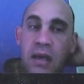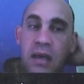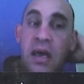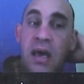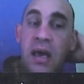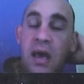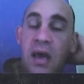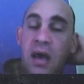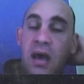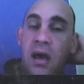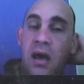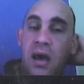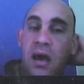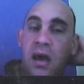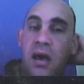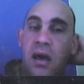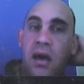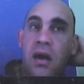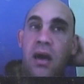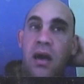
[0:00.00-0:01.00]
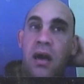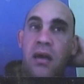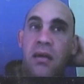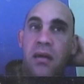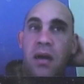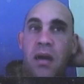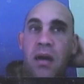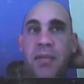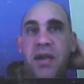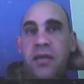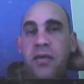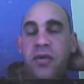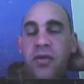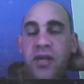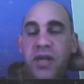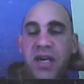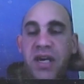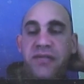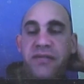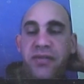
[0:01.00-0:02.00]
Yeah, I mean, it's
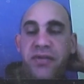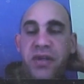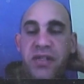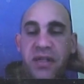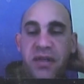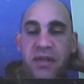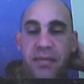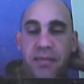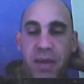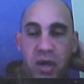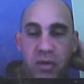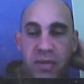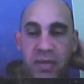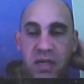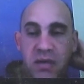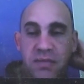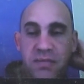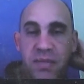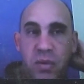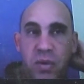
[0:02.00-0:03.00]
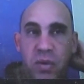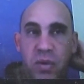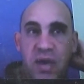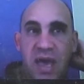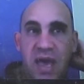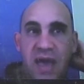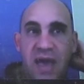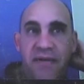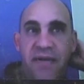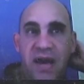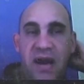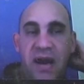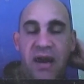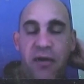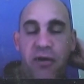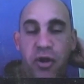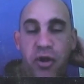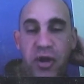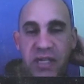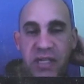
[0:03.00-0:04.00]
early days for us at the moment, but we have had
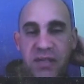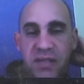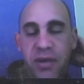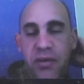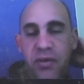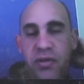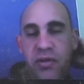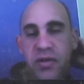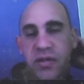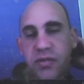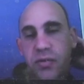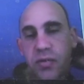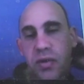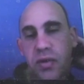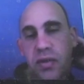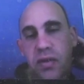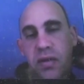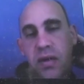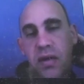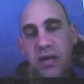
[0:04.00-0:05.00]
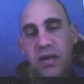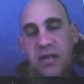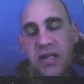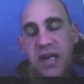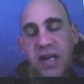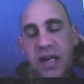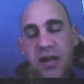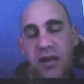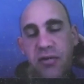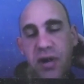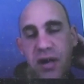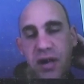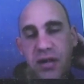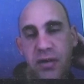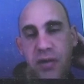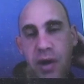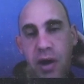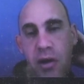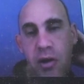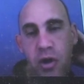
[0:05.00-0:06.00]
our own experience with extending
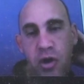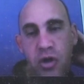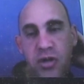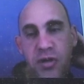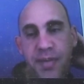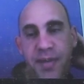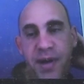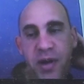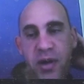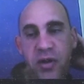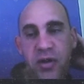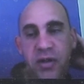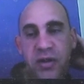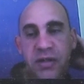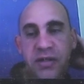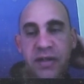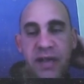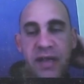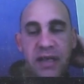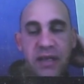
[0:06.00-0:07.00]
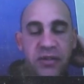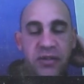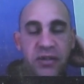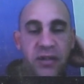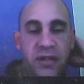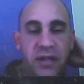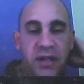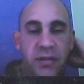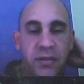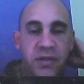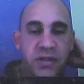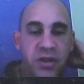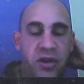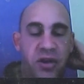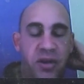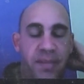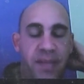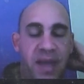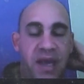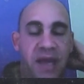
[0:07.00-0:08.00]
credit to our own entrepreneurs, and that certainly was
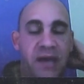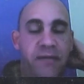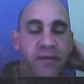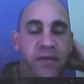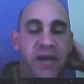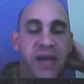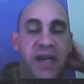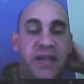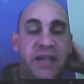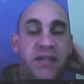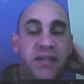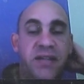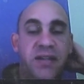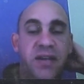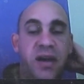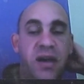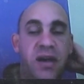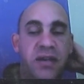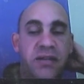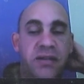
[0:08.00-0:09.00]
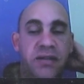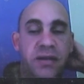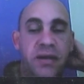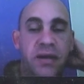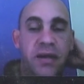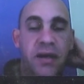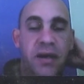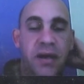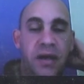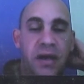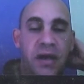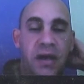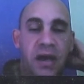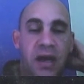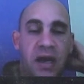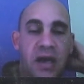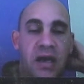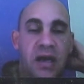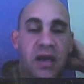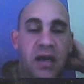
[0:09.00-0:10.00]
not a painful exercise.
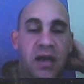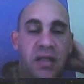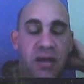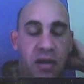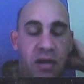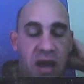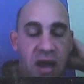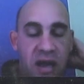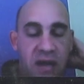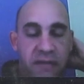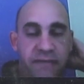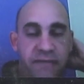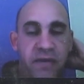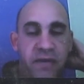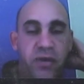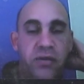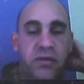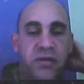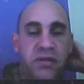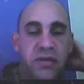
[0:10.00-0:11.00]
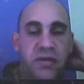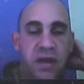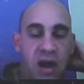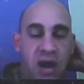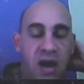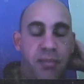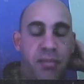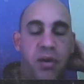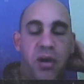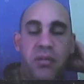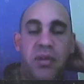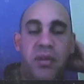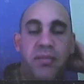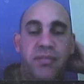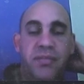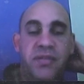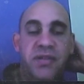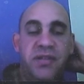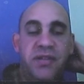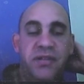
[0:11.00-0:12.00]
There are defaults, there are
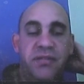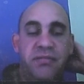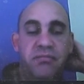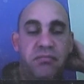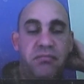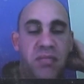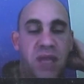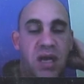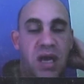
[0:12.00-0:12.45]
problems.